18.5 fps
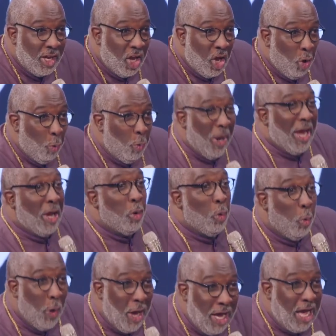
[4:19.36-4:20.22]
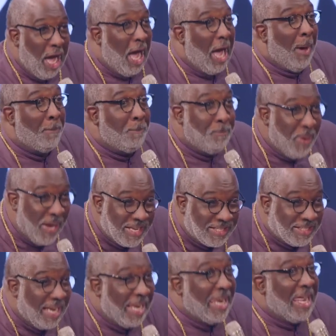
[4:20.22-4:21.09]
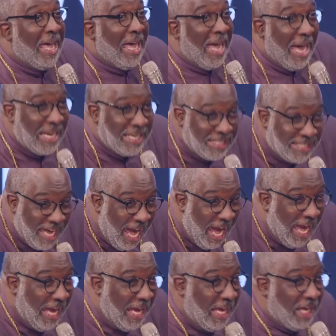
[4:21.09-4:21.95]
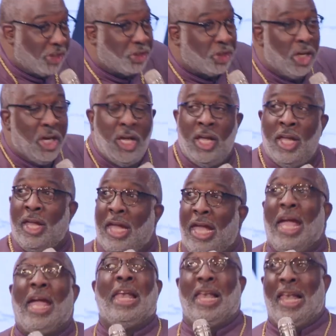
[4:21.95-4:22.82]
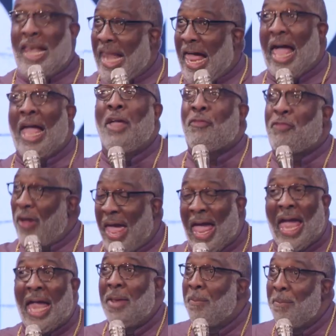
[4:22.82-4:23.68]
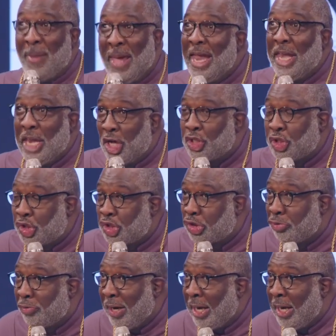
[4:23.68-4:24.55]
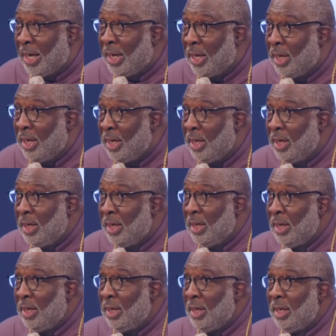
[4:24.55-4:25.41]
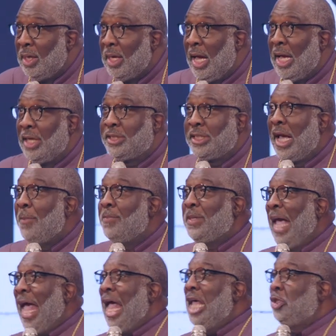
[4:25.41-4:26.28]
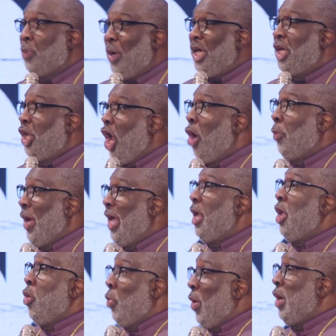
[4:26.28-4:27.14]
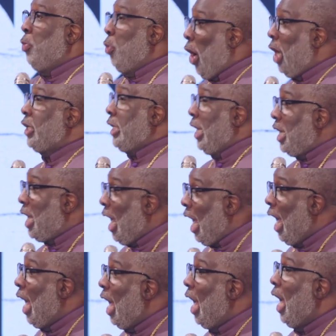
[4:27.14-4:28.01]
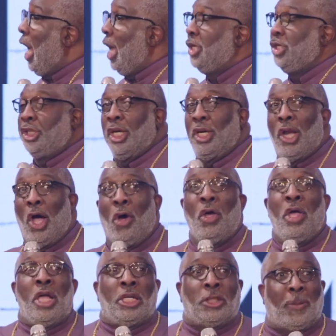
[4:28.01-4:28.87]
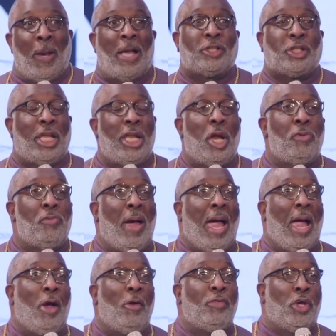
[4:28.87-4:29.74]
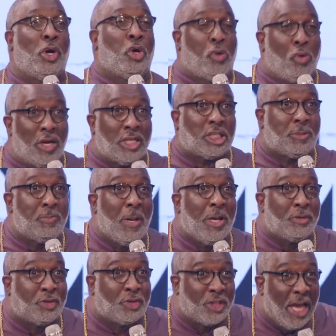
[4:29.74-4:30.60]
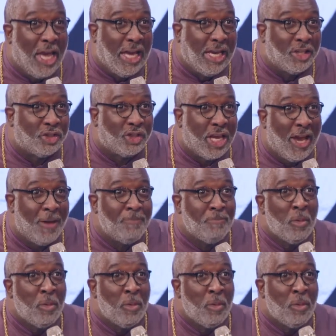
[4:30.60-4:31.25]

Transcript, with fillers: when we are busily engaged in life and ministry. Uh, sometimes we, you know, we we working hard, you know, especially around the Christmas season.